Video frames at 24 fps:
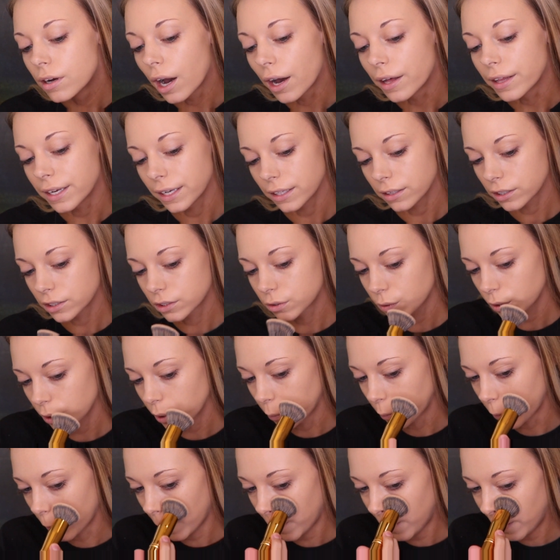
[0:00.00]
I think it looks
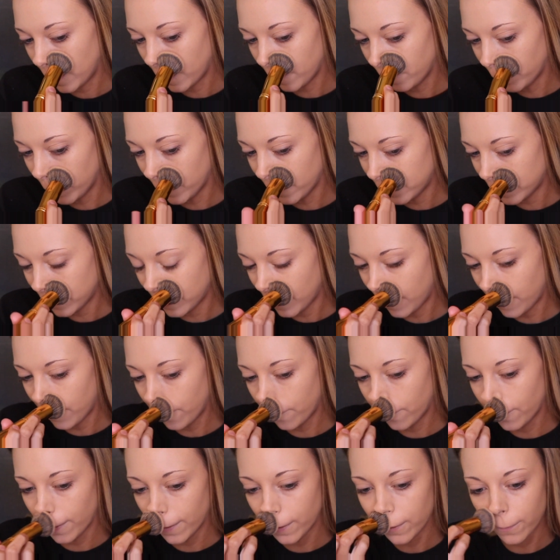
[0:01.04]
really pretty. It blended
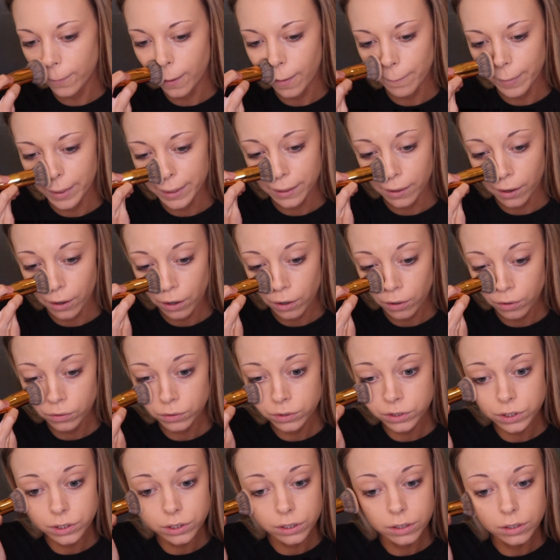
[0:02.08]
out well around my
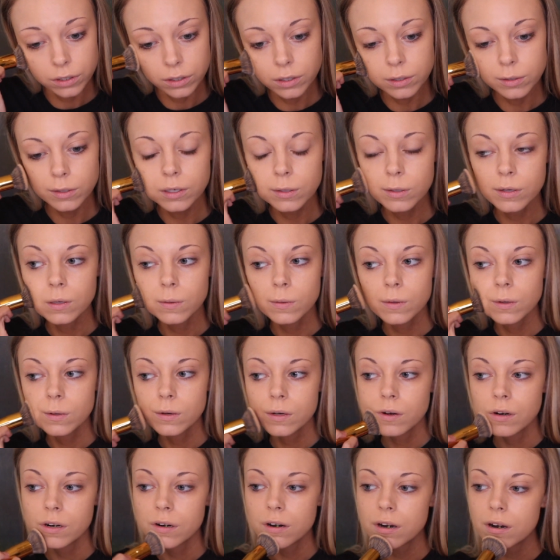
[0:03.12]
nose.
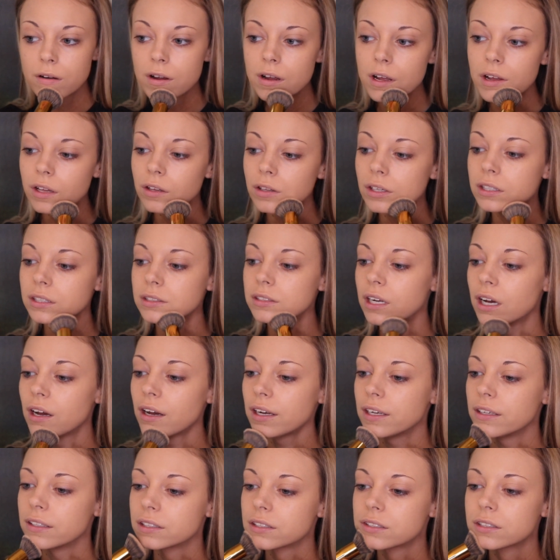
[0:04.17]
It looks
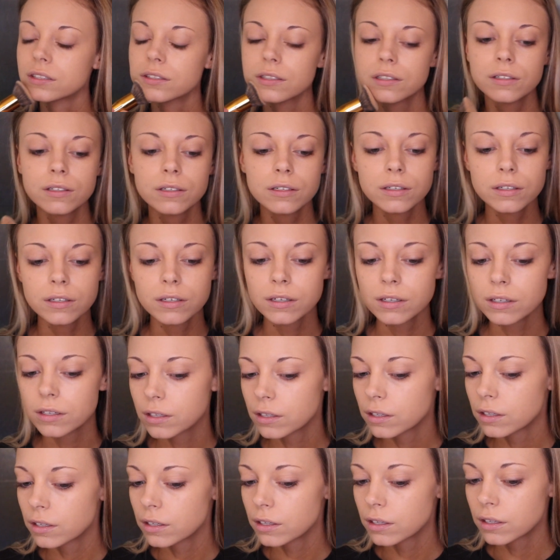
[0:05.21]
nice.
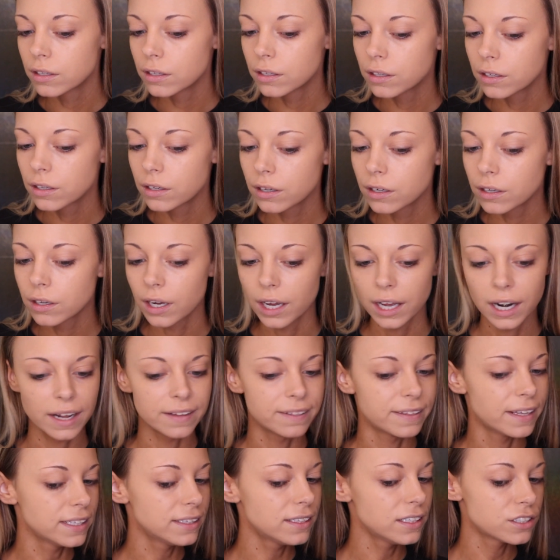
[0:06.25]
And I
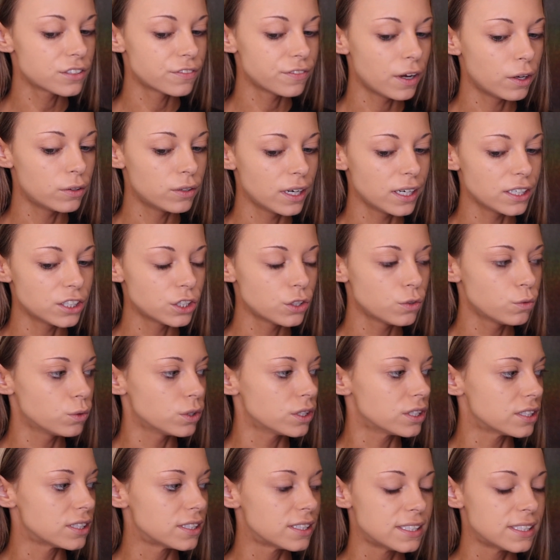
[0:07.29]
think this foundation was